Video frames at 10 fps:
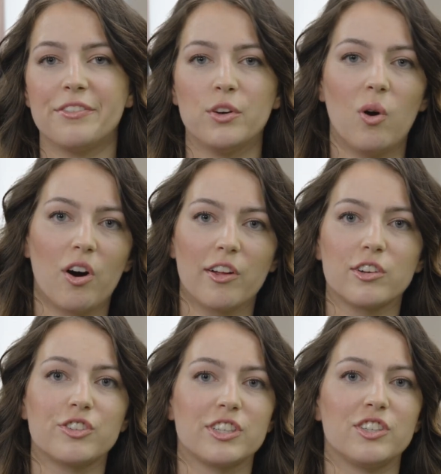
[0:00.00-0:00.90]
If you are
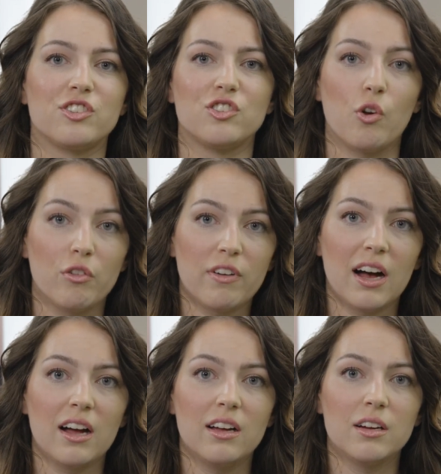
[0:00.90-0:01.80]
allergic to
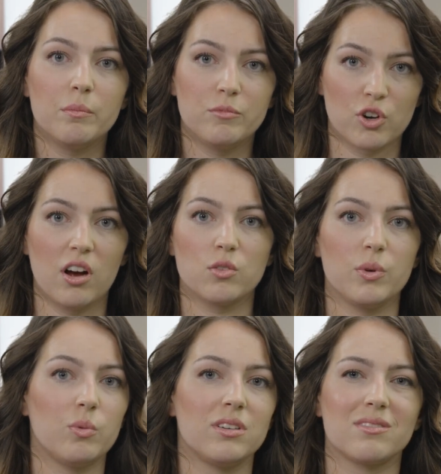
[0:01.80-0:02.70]
sulfa drugs,
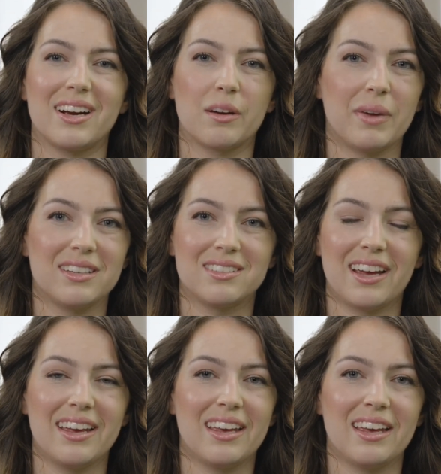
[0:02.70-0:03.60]
we wouldn't recommend
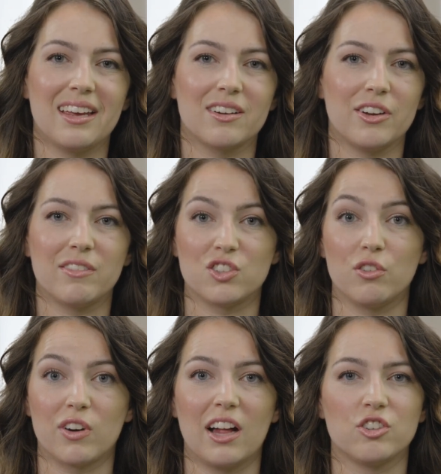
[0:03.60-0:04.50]
taking, or you have a
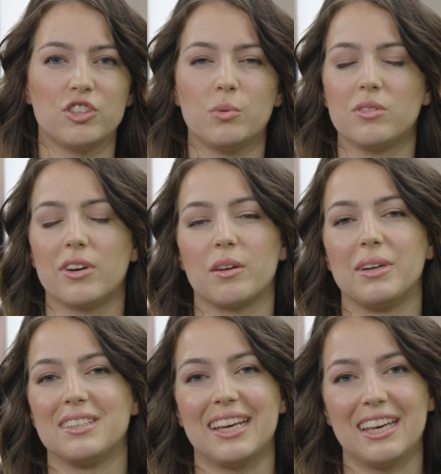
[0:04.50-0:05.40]
sulfur allergy, wouldn't
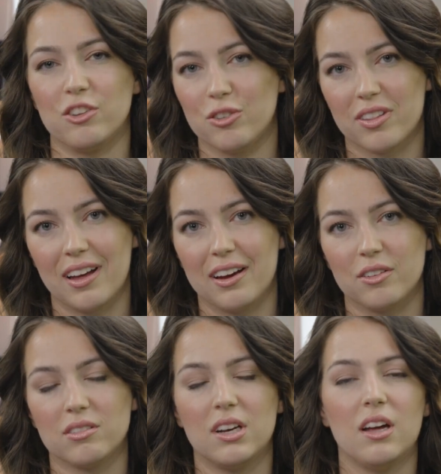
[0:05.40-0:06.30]
recommend taking glutathione.